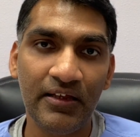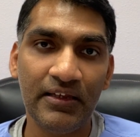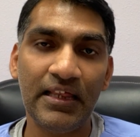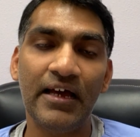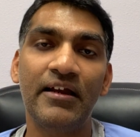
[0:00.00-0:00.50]

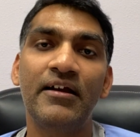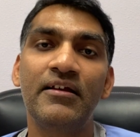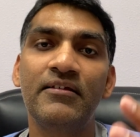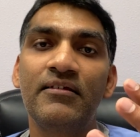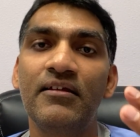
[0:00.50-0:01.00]
that it
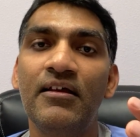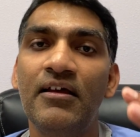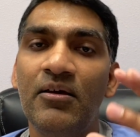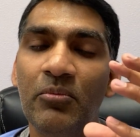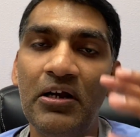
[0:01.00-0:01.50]
is
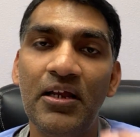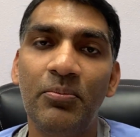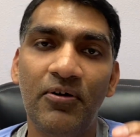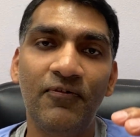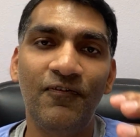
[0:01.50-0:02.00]

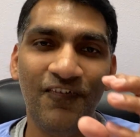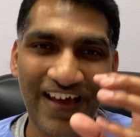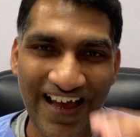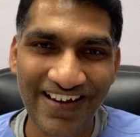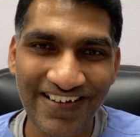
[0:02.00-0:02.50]
buildup of
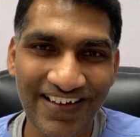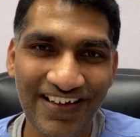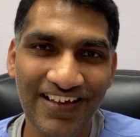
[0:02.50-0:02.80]
fat